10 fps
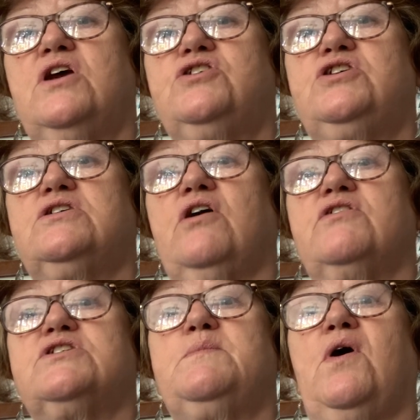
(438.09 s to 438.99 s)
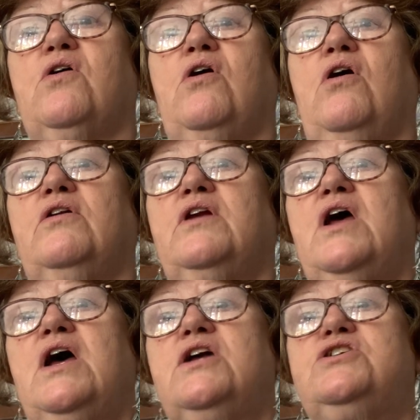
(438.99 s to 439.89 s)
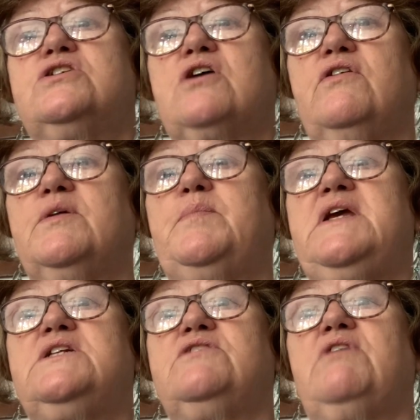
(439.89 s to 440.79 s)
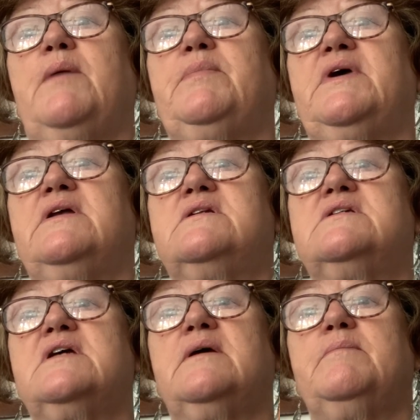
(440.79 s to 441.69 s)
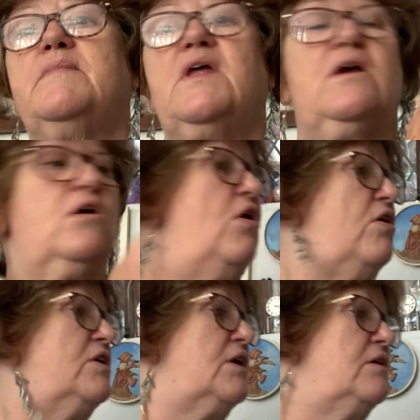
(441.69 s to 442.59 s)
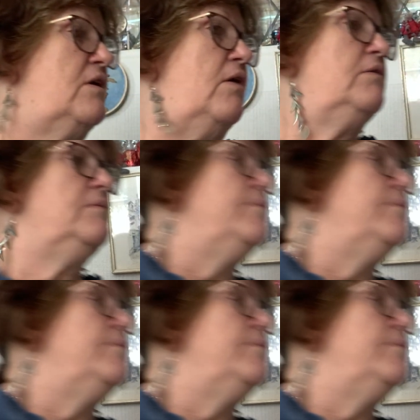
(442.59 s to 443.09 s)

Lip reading: She's got the smock on, and she's got the Peter Rabbit cardigan on.